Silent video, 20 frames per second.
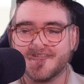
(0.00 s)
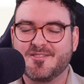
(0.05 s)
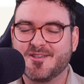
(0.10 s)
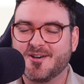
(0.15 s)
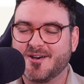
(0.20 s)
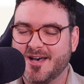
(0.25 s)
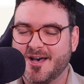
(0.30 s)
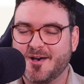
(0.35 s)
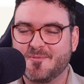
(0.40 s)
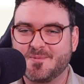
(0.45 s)

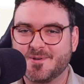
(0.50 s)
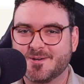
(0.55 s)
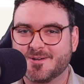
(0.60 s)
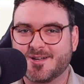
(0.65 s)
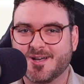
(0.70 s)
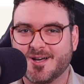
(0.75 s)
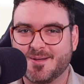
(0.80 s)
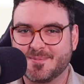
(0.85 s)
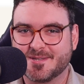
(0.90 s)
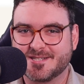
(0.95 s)
They'll help you
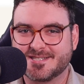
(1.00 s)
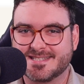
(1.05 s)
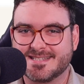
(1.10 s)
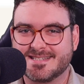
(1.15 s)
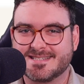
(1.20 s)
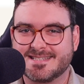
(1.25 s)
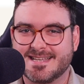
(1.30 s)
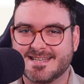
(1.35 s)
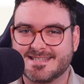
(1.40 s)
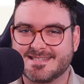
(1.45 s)
accomplish
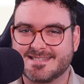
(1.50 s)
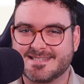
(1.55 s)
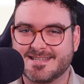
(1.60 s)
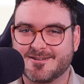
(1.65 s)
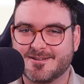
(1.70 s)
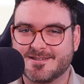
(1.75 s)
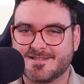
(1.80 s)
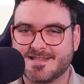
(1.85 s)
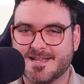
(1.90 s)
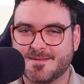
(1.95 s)
these
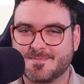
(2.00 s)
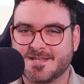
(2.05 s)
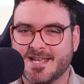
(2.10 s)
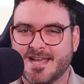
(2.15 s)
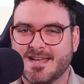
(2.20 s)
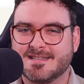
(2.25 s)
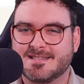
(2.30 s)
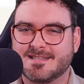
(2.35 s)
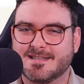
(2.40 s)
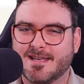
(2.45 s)
necessary steps
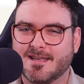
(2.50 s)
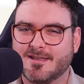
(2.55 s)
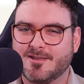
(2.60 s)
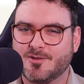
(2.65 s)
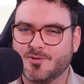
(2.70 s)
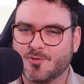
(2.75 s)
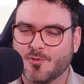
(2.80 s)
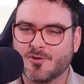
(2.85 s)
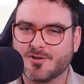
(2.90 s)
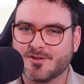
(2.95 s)
to get
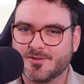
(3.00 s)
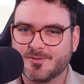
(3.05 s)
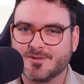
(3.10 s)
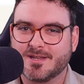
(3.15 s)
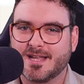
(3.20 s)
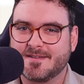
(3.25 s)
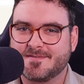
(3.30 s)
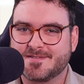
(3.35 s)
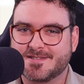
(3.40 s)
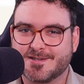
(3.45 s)
your new
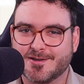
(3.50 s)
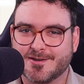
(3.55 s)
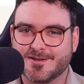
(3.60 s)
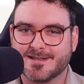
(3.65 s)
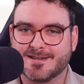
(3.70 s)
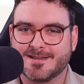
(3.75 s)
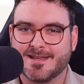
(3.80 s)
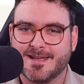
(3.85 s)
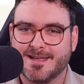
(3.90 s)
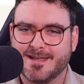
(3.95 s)
life
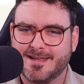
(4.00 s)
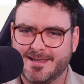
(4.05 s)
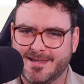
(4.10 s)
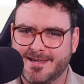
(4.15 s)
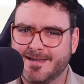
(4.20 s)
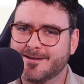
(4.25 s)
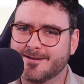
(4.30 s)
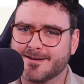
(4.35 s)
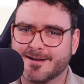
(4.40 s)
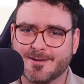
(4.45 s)
started
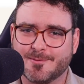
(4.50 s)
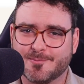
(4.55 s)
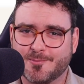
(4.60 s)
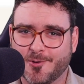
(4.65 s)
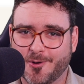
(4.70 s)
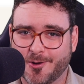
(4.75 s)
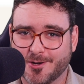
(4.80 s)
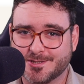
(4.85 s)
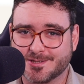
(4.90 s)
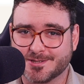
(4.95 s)
here in
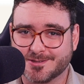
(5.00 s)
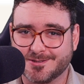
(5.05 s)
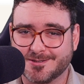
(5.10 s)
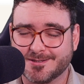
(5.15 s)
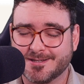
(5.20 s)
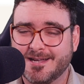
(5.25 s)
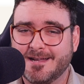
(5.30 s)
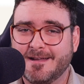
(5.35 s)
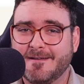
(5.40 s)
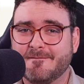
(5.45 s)
Portugal.
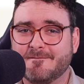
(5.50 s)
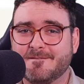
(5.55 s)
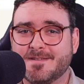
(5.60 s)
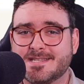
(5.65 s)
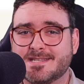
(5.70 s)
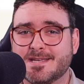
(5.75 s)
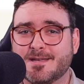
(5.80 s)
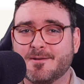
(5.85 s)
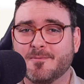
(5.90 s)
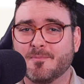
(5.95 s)

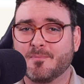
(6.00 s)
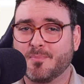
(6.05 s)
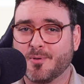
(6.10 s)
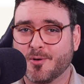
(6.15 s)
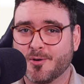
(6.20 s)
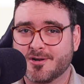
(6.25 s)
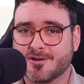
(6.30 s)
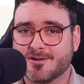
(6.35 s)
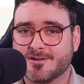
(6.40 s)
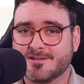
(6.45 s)
Visit
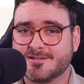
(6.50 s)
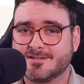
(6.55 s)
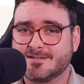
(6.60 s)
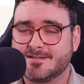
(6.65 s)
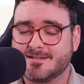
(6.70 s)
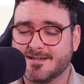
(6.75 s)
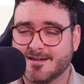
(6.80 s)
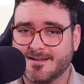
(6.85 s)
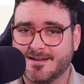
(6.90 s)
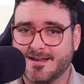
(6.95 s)

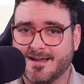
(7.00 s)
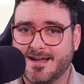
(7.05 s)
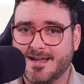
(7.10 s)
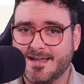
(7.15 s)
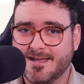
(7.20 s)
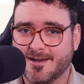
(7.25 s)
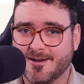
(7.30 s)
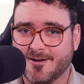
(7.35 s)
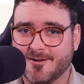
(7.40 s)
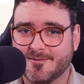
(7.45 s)

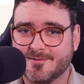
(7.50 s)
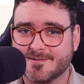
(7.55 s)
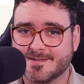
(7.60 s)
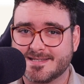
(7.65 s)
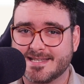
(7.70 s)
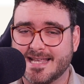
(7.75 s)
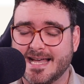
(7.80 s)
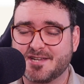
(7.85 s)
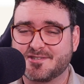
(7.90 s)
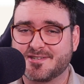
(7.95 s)

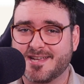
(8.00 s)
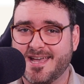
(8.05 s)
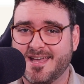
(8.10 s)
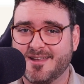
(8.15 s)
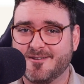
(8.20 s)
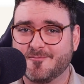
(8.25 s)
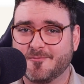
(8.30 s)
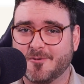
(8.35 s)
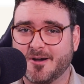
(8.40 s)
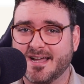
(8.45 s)

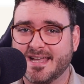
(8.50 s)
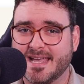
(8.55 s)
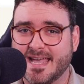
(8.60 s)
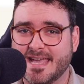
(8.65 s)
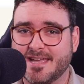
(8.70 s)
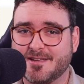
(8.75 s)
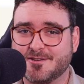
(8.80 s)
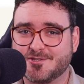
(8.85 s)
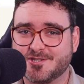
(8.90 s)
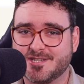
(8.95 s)

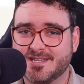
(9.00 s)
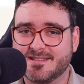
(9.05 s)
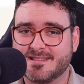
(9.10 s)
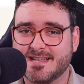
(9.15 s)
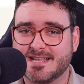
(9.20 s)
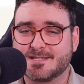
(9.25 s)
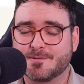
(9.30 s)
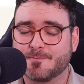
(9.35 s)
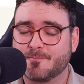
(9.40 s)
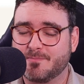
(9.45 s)
border.io/NYAG.
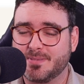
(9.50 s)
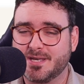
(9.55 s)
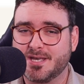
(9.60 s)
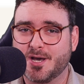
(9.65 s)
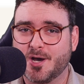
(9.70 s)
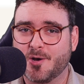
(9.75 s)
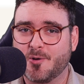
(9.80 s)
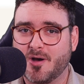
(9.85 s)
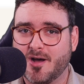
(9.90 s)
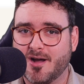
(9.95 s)
That's
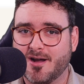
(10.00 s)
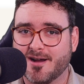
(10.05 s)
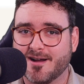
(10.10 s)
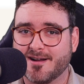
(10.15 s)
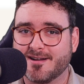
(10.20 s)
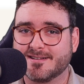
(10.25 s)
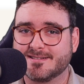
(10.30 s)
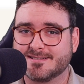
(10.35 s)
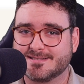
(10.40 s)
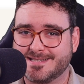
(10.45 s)

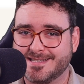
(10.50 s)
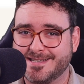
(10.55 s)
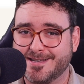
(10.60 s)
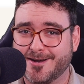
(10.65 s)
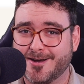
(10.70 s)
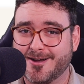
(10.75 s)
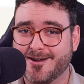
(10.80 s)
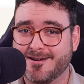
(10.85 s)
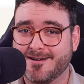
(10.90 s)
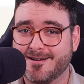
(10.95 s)

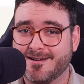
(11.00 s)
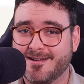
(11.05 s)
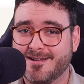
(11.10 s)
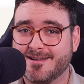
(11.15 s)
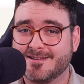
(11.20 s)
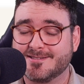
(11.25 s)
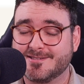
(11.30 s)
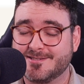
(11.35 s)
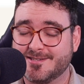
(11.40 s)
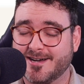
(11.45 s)

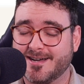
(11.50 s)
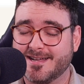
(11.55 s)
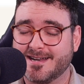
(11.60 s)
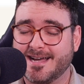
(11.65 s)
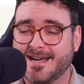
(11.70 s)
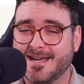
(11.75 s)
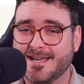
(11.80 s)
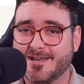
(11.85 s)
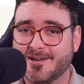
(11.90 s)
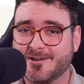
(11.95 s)

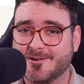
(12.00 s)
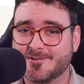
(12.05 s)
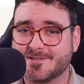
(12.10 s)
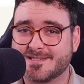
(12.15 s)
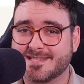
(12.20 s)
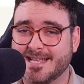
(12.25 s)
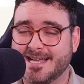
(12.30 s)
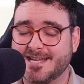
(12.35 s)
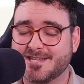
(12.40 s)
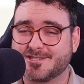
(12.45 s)

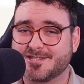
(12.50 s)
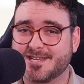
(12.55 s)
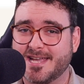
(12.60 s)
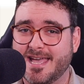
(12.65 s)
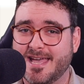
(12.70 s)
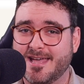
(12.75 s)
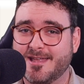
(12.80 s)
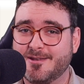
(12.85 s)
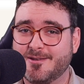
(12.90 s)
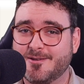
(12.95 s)

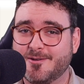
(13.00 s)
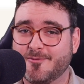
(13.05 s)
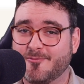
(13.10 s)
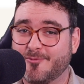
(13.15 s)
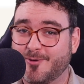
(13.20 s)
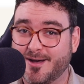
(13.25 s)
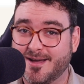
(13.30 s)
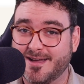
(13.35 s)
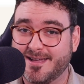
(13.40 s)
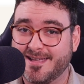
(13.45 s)

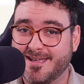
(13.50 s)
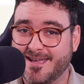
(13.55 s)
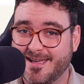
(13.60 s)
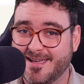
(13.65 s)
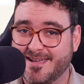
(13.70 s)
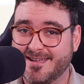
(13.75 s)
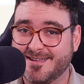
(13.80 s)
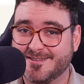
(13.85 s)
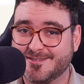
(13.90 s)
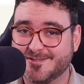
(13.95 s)

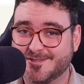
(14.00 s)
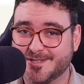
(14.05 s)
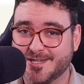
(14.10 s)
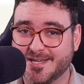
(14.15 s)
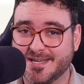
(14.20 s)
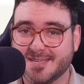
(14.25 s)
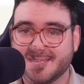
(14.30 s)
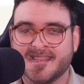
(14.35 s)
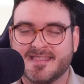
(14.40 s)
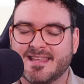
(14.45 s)

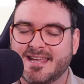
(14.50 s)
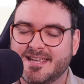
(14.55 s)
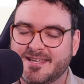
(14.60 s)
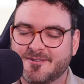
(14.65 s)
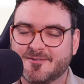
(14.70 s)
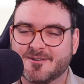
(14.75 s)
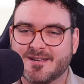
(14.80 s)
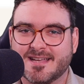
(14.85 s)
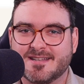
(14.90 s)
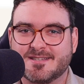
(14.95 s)
BORDR.io/NYAG. Thank
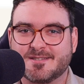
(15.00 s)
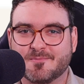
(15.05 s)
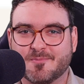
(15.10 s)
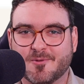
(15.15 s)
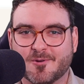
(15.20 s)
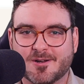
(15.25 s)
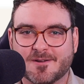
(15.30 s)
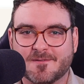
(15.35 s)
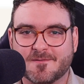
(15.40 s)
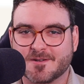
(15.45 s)
you again to
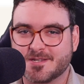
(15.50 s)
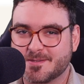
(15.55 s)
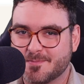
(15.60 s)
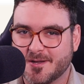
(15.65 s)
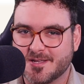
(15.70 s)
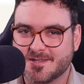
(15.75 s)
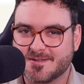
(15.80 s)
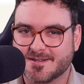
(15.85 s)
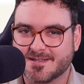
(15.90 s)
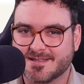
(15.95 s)
Border for
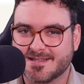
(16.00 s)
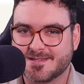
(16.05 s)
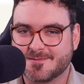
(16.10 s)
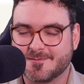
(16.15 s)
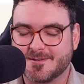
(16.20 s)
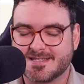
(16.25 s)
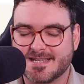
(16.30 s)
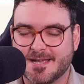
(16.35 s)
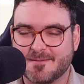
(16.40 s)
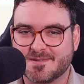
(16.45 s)
sponsoring this
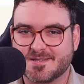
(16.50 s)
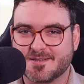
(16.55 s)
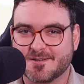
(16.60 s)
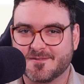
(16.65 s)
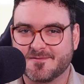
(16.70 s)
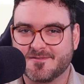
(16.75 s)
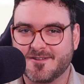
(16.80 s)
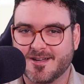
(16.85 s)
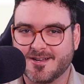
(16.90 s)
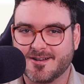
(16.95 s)
week's episode
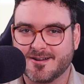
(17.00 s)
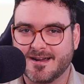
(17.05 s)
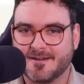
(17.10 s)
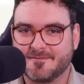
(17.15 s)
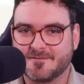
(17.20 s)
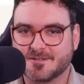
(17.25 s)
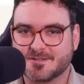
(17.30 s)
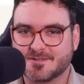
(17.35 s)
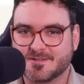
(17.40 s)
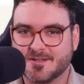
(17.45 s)
of Not Your
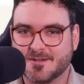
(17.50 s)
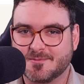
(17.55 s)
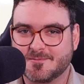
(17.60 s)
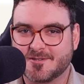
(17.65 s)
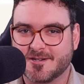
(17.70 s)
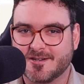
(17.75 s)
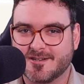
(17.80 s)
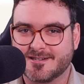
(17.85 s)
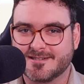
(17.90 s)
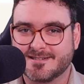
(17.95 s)
Average
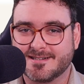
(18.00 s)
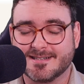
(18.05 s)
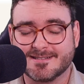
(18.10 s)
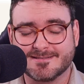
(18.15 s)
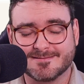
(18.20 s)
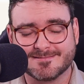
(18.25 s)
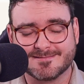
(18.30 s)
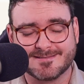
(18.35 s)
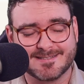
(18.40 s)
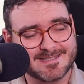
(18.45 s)
Globetrotter,
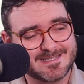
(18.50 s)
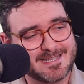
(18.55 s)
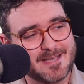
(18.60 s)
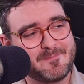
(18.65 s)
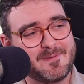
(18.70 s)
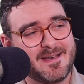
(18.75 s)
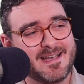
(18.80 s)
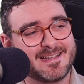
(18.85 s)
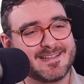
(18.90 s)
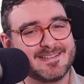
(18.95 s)
and let's
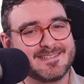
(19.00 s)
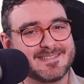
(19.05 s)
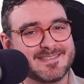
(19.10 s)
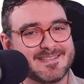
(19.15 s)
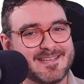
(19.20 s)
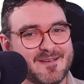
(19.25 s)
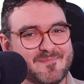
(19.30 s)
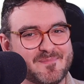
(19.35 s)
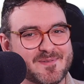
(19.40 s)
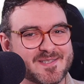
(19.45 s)
get back into
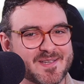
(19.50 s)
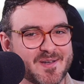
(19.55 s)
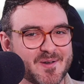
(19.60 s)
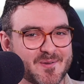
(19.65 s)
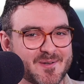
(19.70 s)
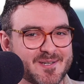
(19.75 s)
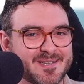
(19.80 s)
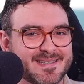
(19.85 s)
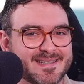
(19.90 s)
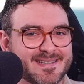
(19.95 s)
the
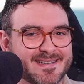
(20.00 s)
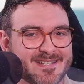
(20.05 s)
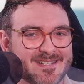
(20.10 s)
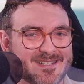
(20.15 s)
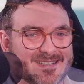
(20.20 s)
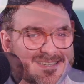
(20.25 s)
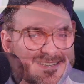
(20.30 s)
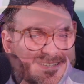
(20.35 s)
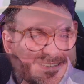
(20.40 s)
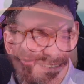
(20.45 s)
episode. Thanks again,